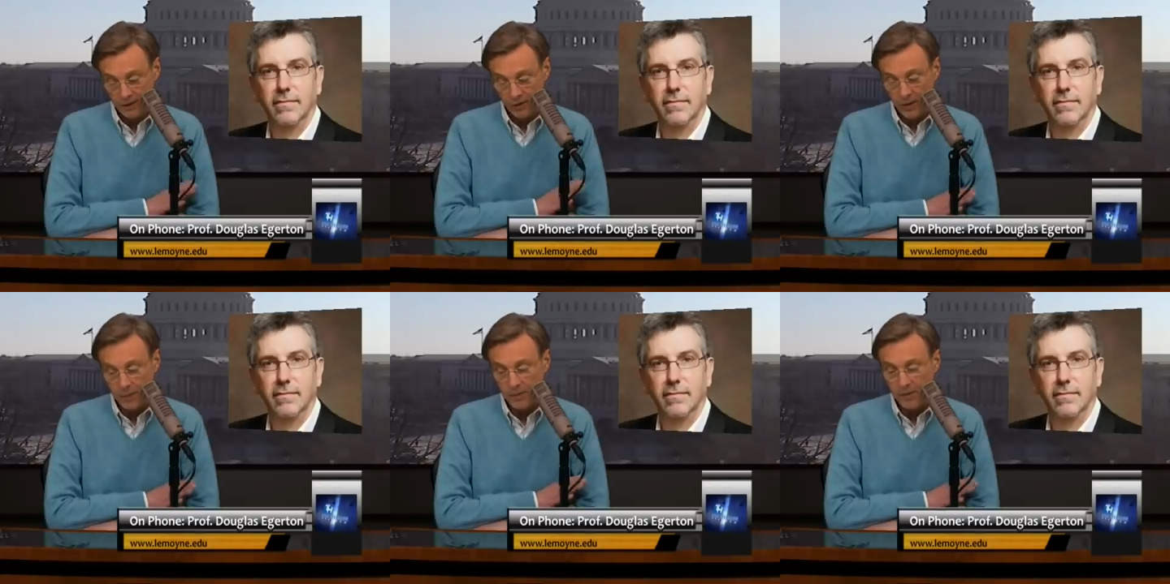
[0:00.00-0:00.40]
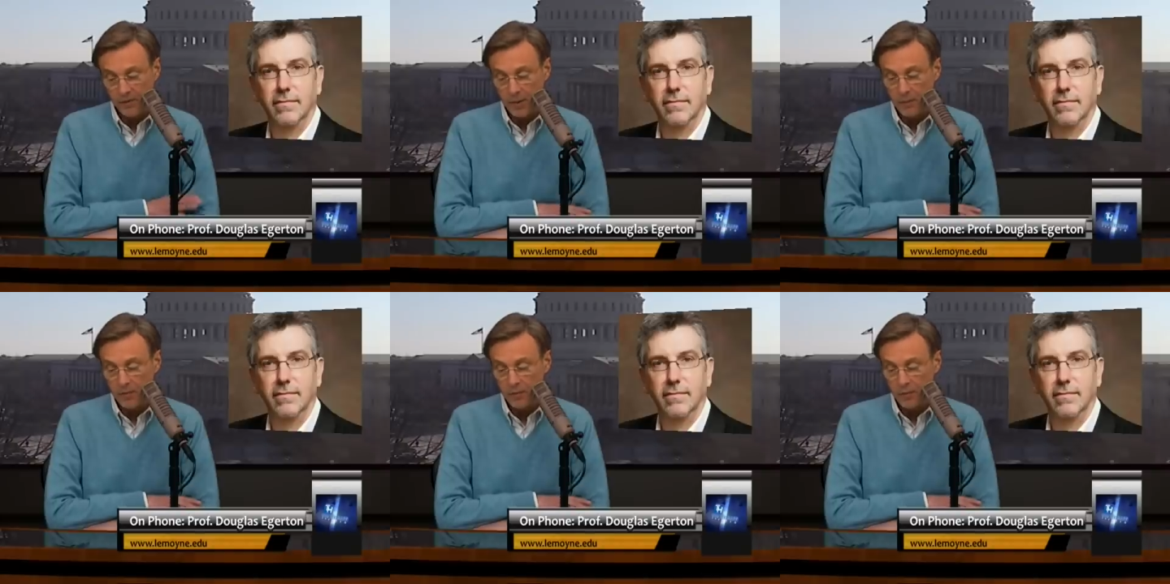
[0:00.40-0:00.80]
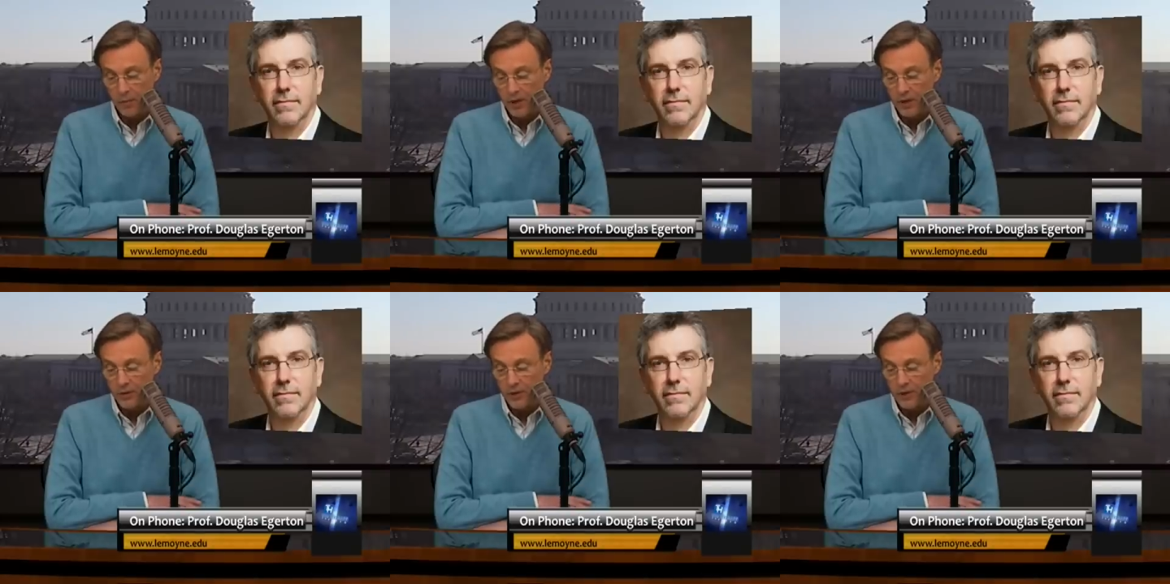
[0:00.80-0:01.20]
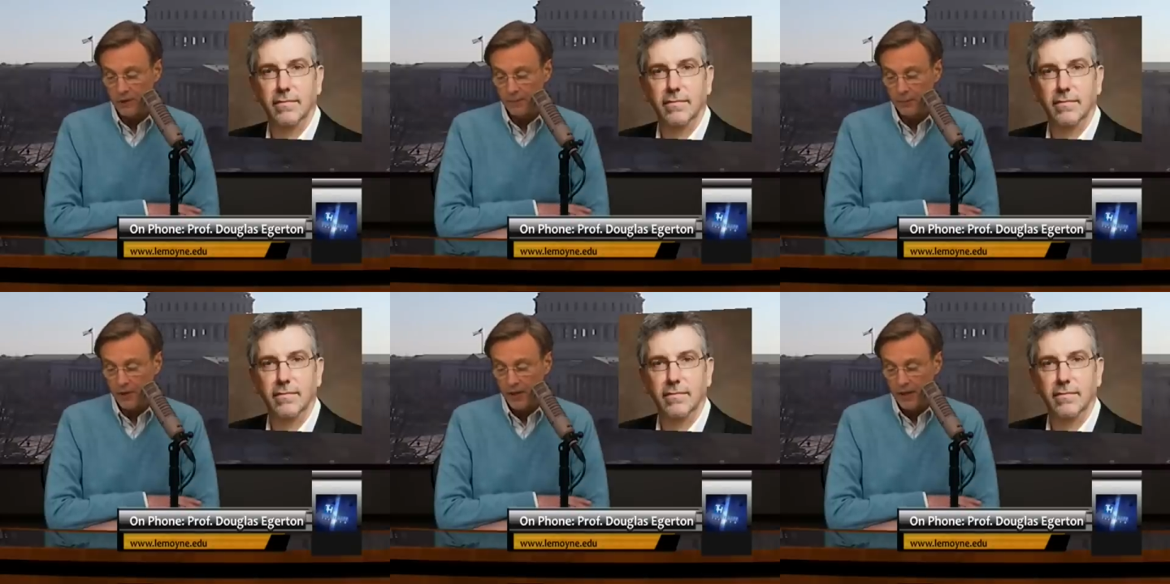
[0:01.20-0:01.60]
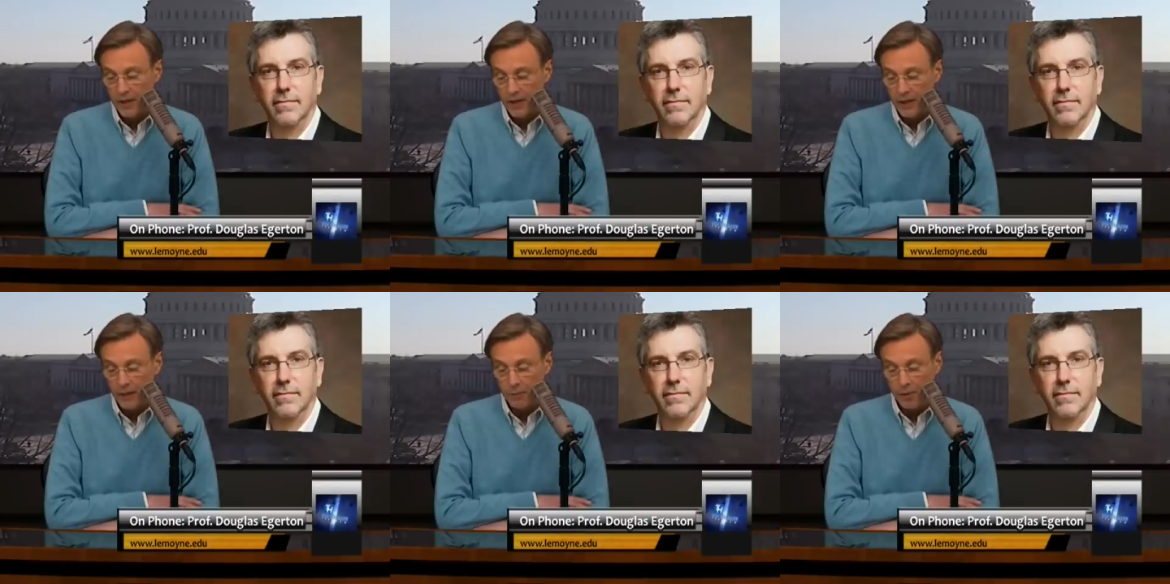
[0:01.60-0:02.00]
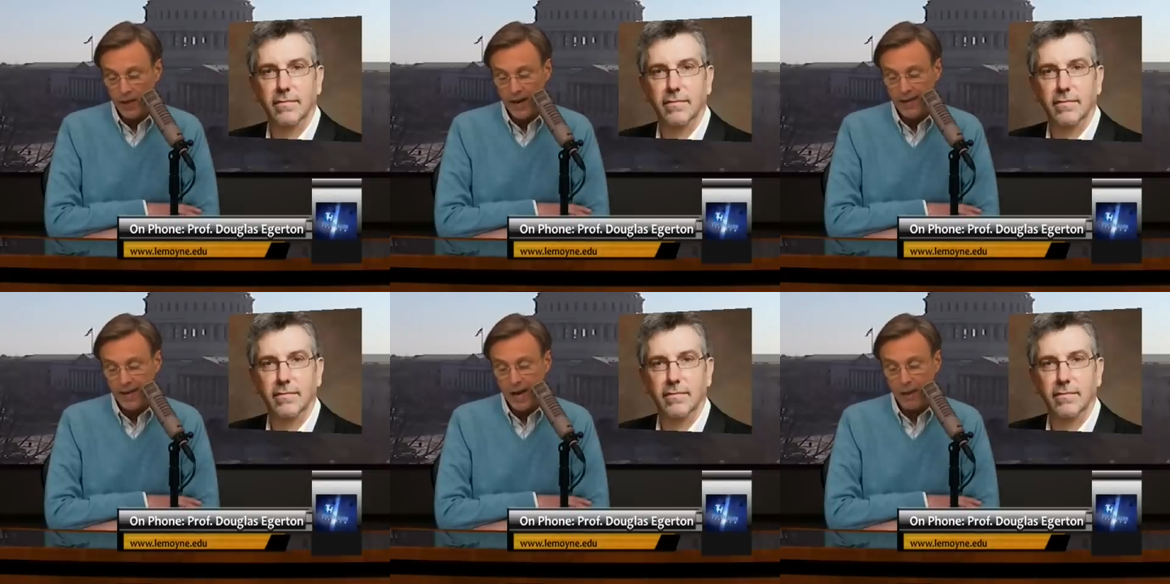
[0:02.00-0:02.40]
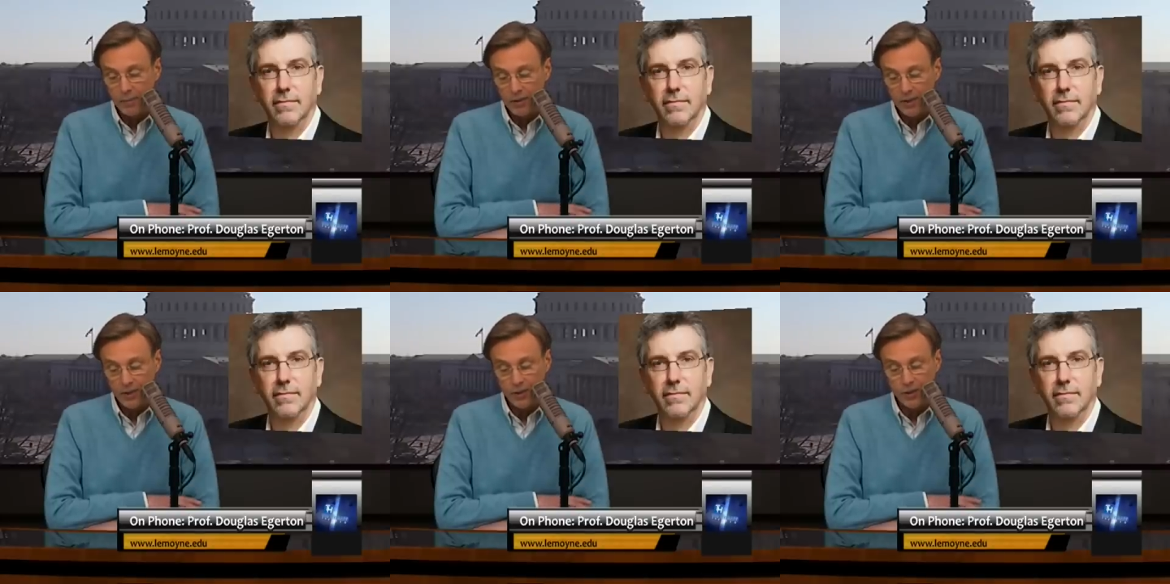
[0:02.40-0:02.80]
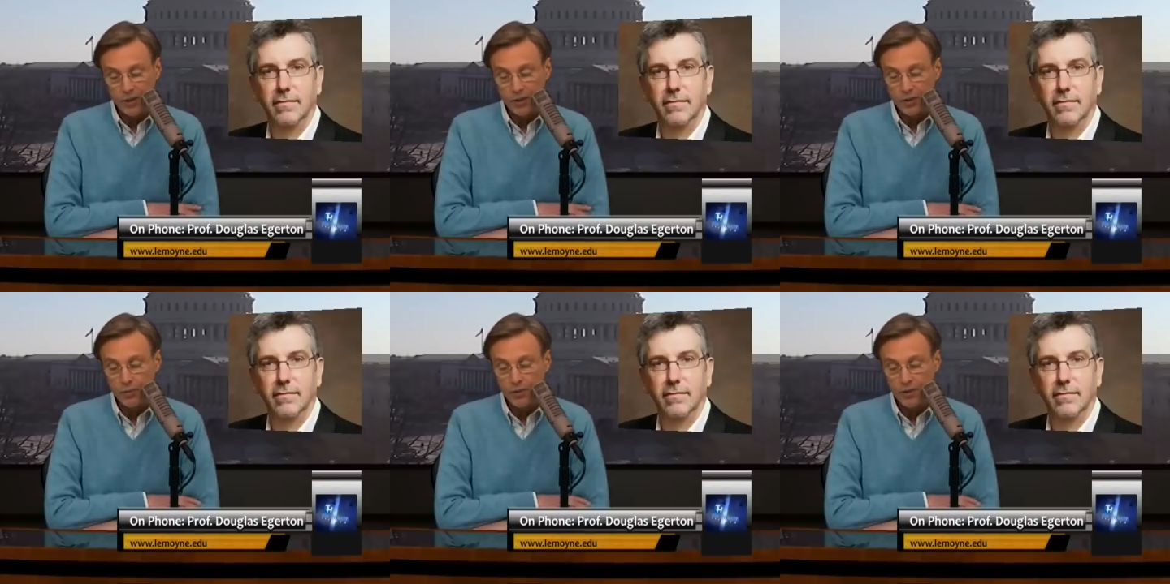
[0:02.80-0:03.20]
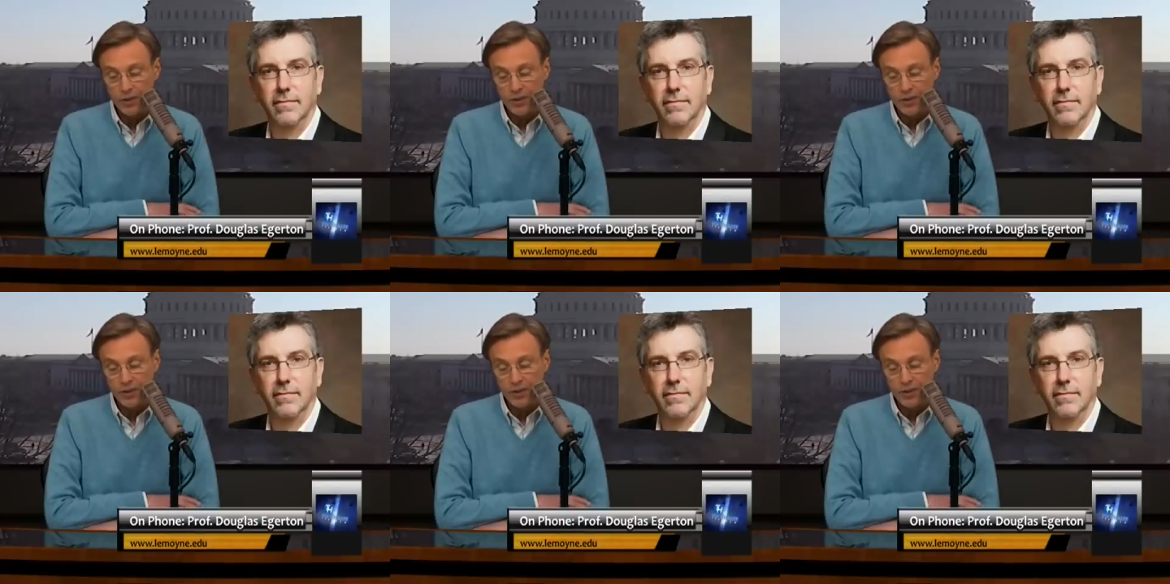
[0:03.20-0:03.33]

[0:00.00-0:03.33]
Speaker 1: correct me if I'm mispronouncing it, black abolitionist who,